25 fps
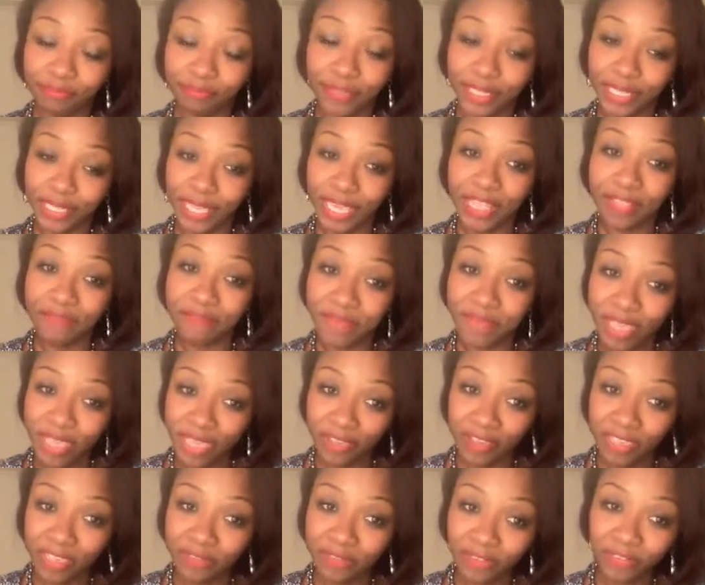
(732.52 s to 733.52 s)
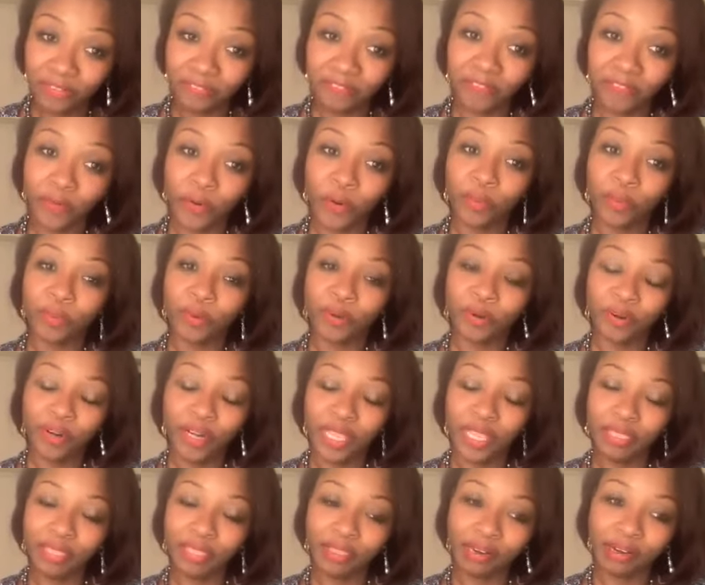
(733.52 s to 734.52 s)
again being even firmer
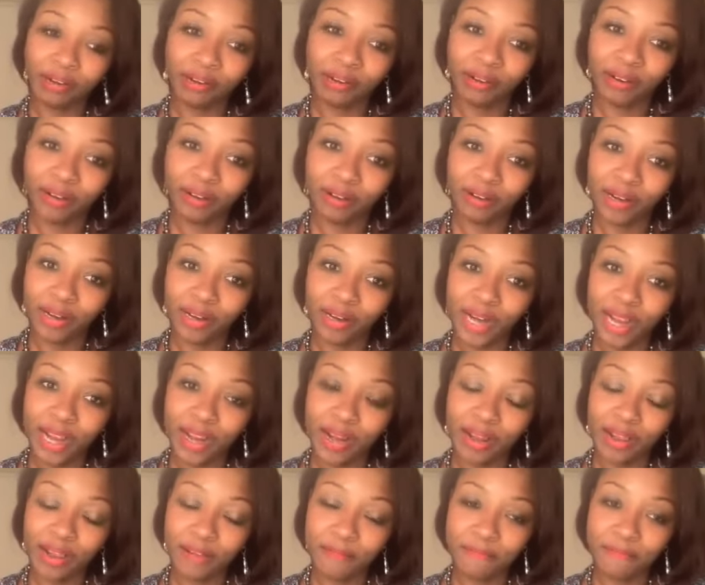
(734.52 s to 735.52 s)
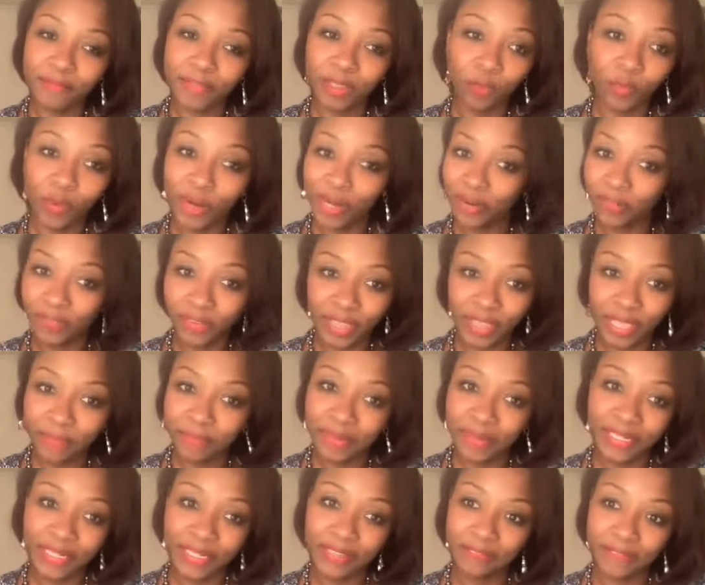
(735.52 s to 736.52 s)
in their um, in whatever they
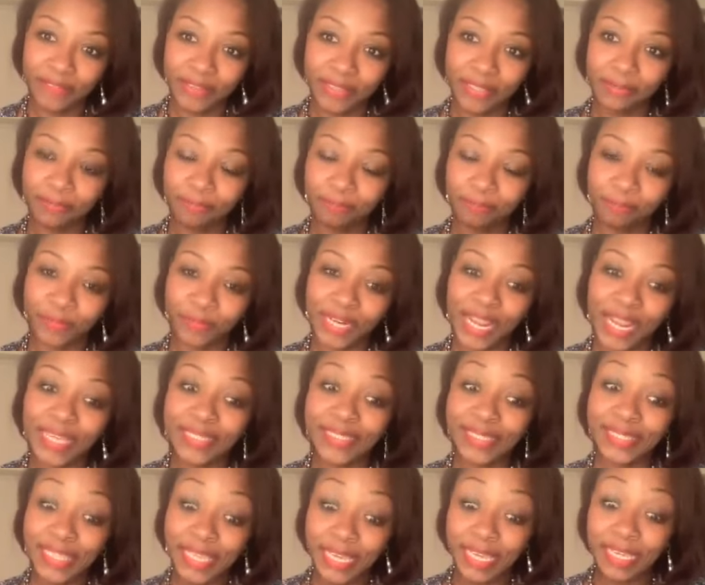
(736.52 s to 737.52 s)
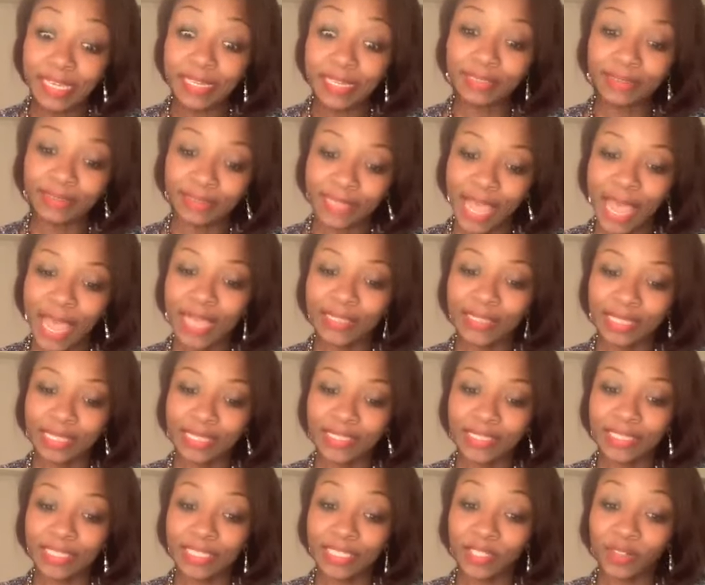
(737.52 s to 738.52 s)
believe in. But I think that
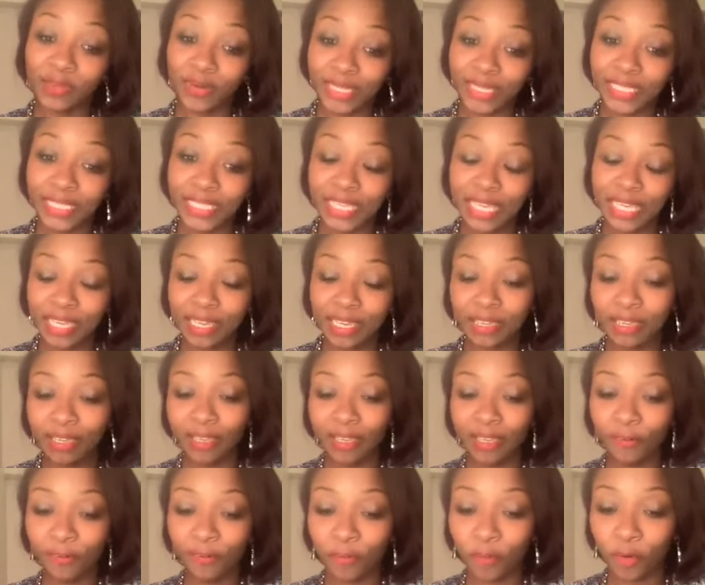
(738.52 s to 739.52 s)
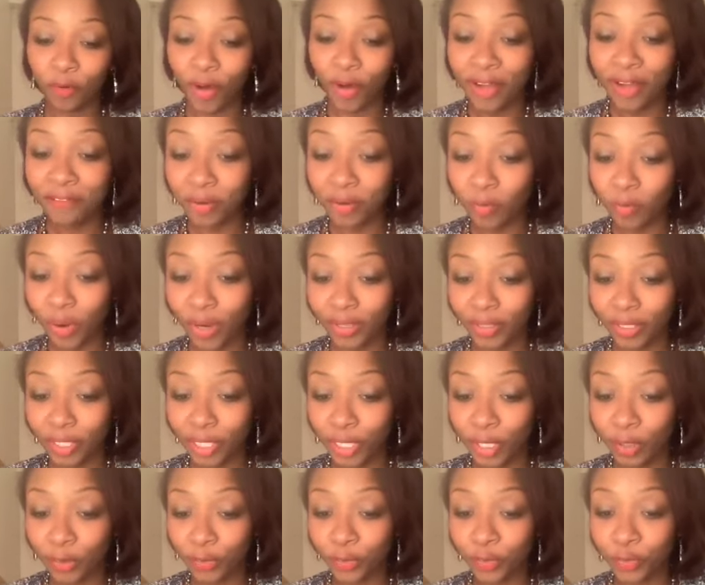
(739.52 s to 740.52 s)
it's interesting for everyone,
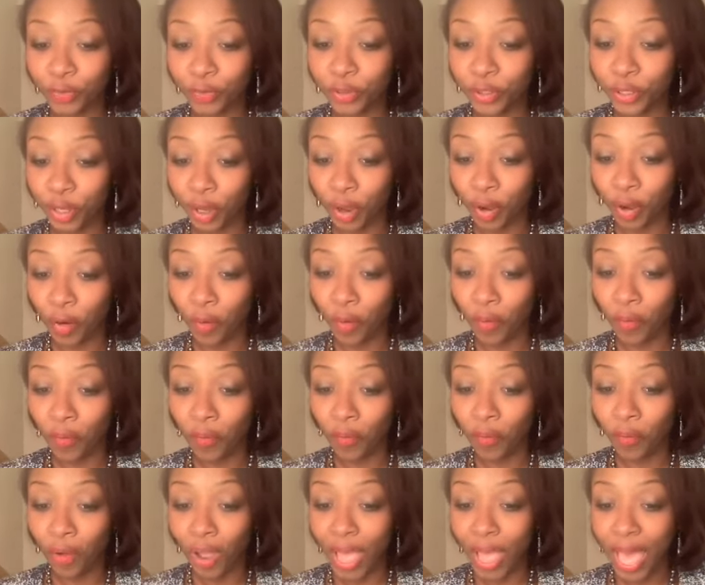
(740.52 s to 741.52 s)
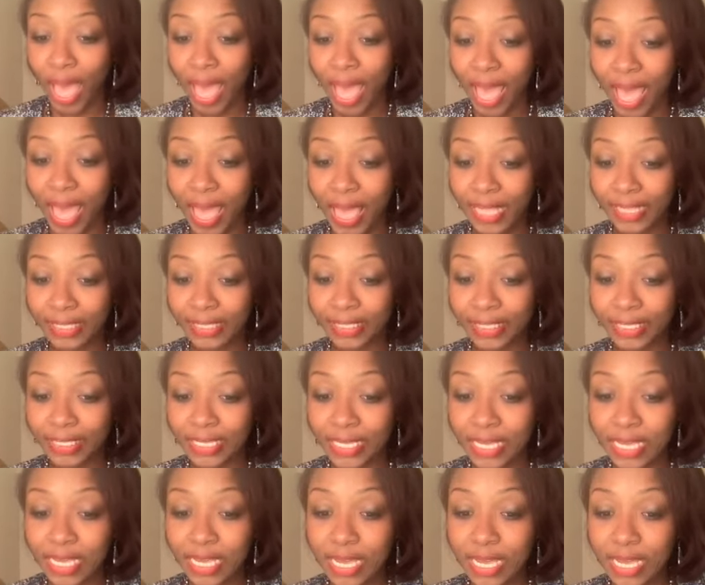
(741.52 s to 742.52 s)
you know, to go and
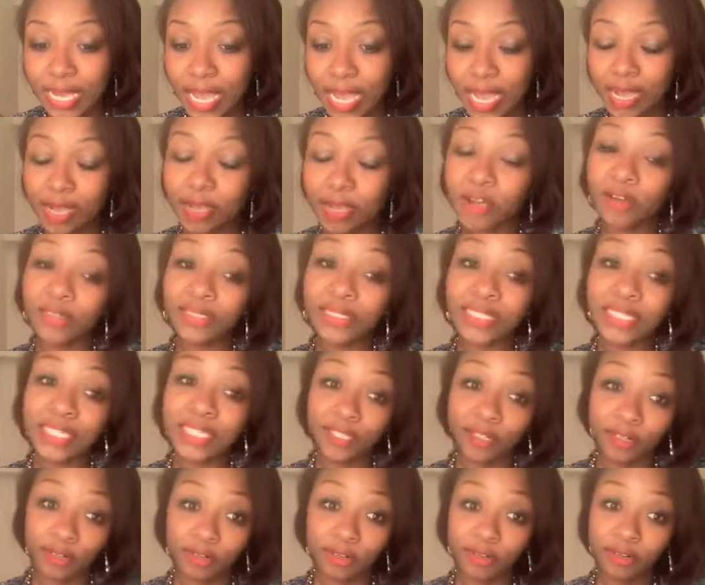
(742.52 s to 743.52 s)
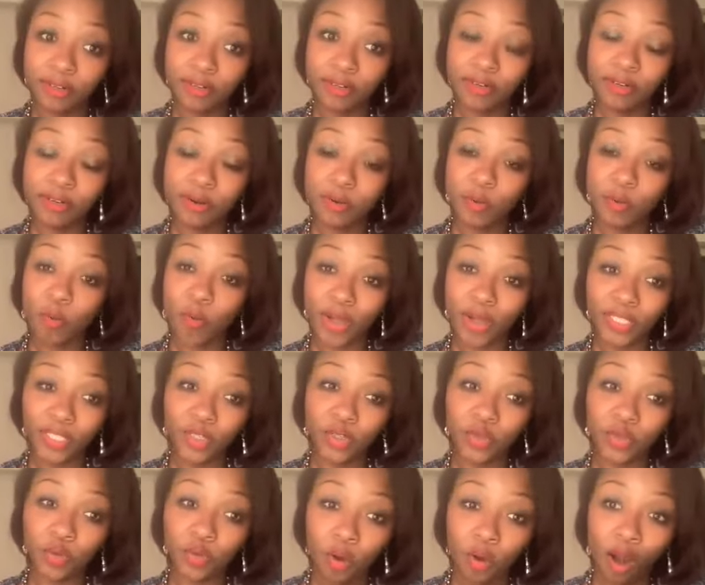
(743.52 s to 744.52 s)
uh, consider what
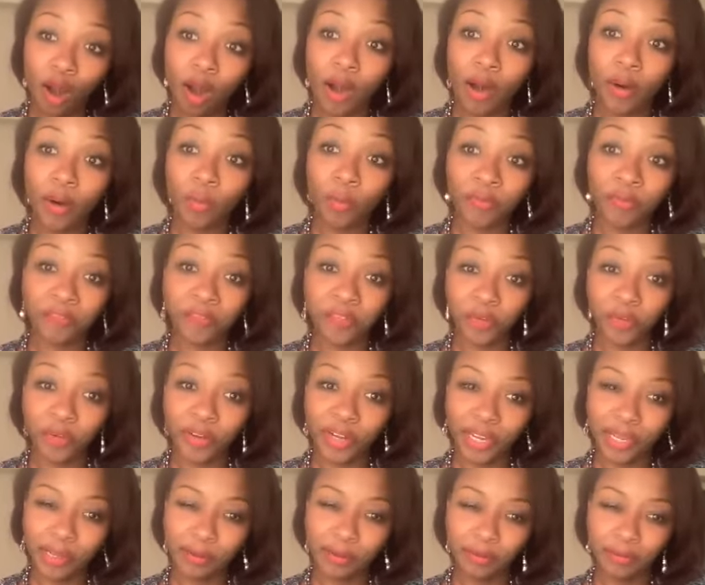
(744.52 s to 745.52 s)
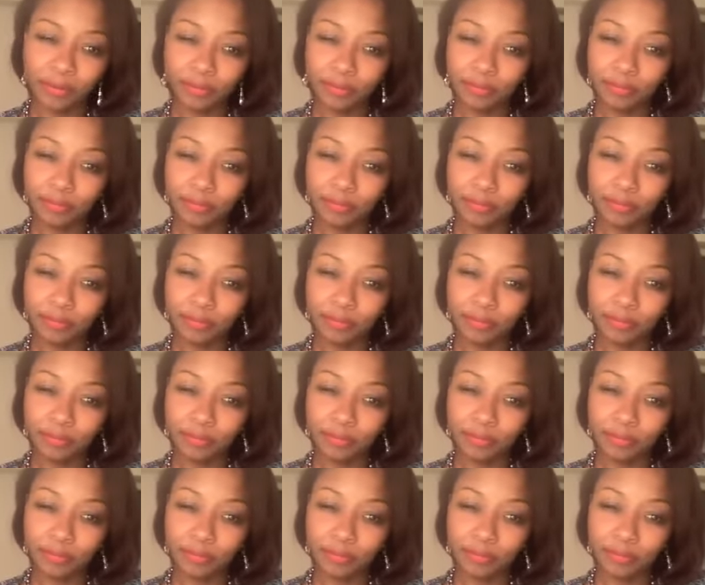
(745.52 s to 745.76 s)
you are refuting.